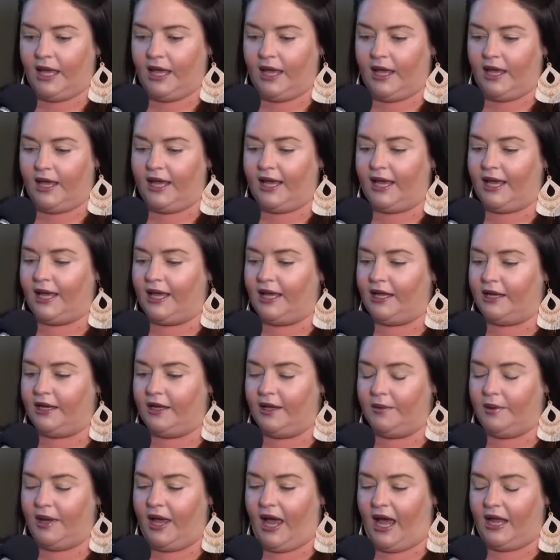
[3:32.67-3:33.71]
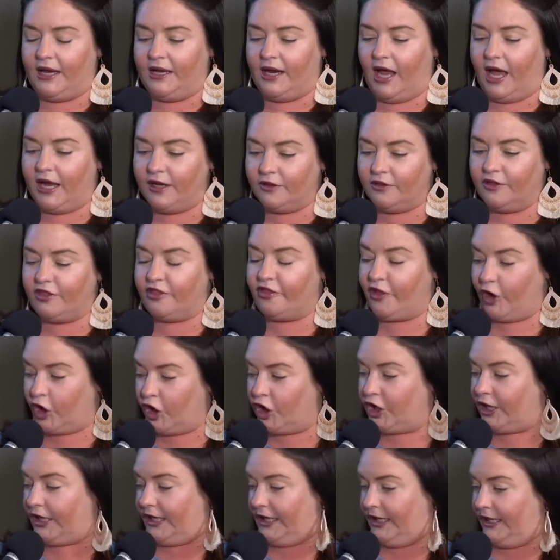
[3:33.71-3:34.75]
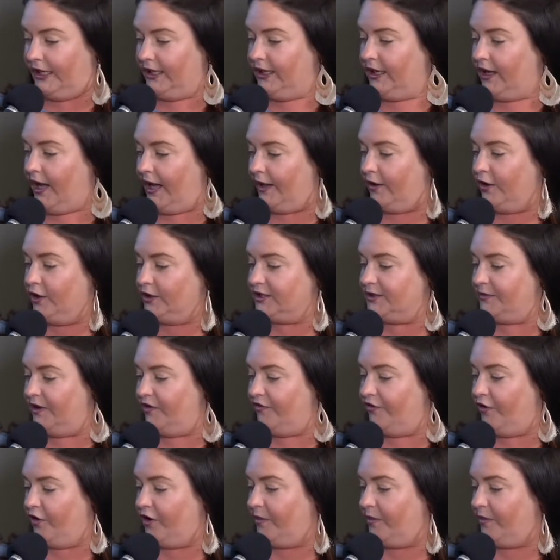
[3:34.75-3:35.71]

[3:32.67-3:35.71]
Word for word: And at nine thirty, I looked at my phone.